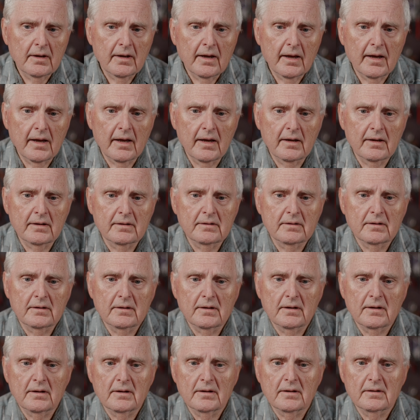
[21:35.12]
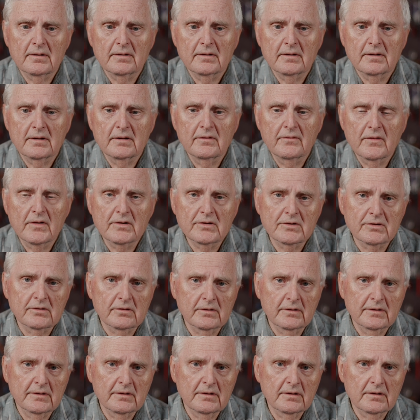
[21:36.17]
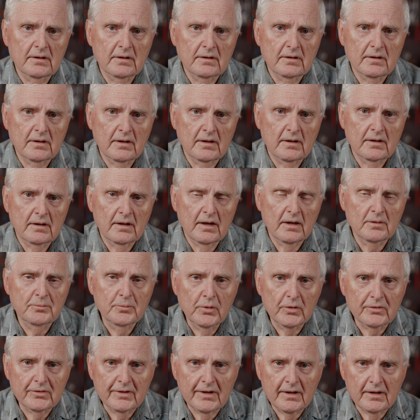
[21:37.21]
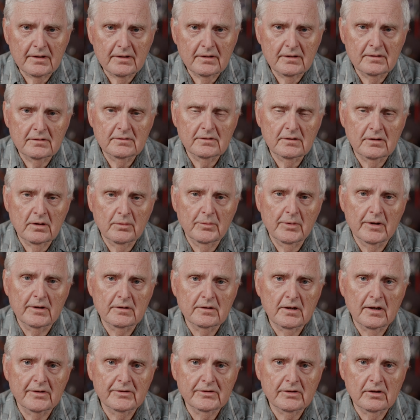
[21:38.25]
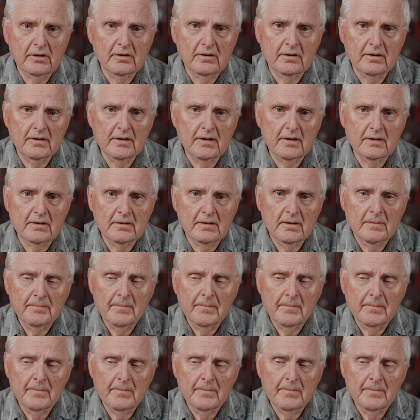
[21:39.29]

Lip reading: And eventually I put that in the Libertas clarinet.